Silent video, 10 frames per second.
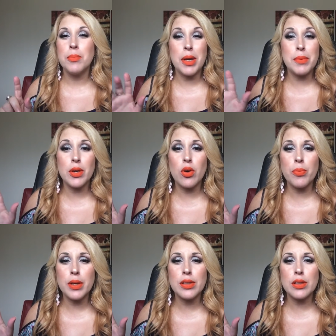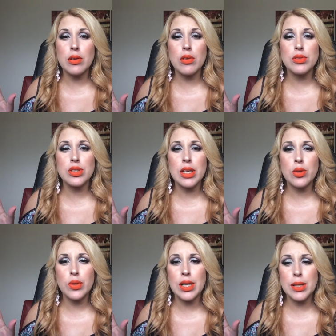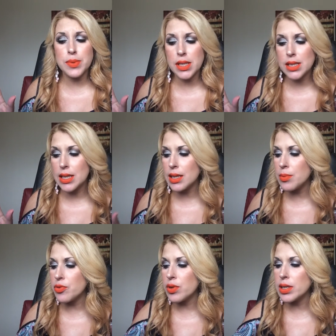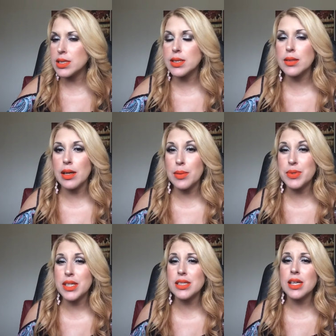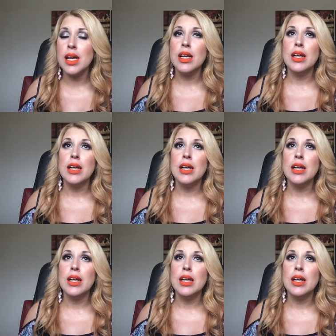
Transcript: maybe company that launched liquid lipstick, that type of lipsticks.